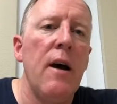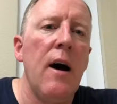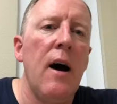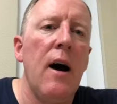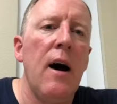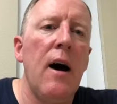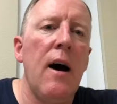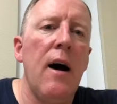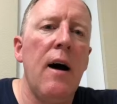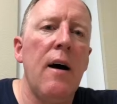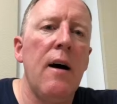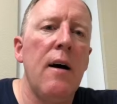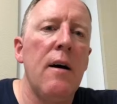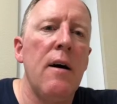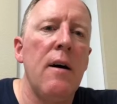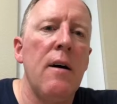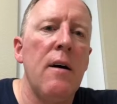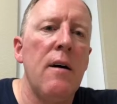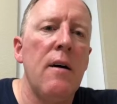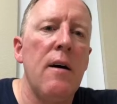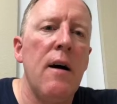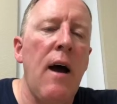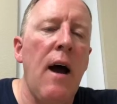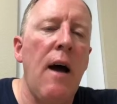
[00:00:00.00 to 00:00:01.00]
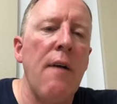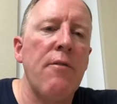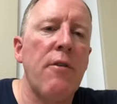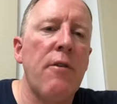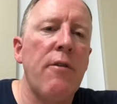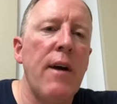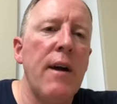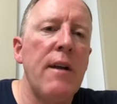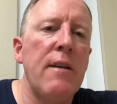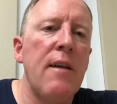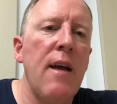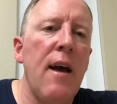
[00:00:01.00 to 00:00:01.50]
Have a
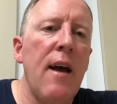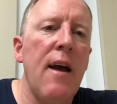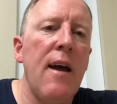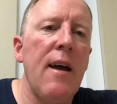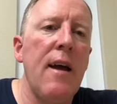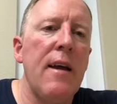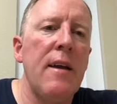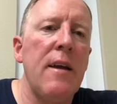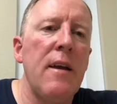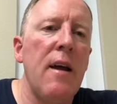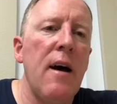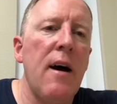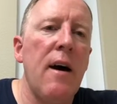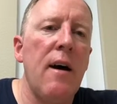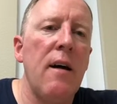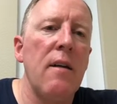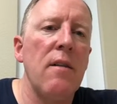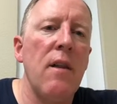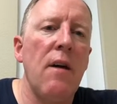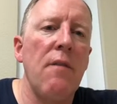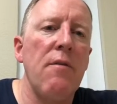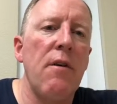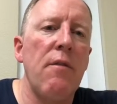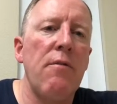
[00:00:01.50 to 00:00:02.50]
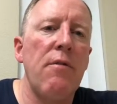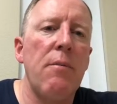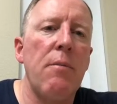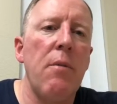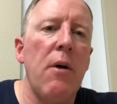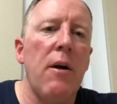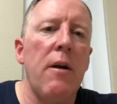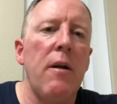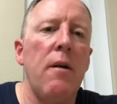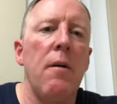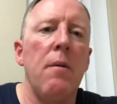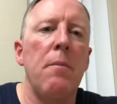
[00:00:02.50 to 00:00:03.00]
great day, and love
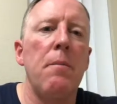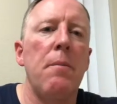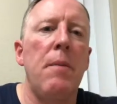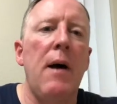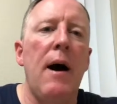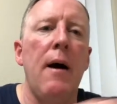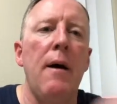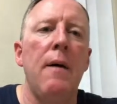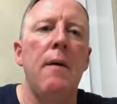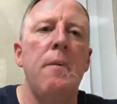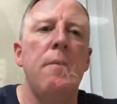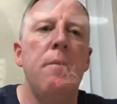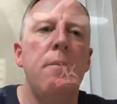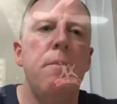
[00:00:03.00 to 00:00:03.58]
everybody. Bye.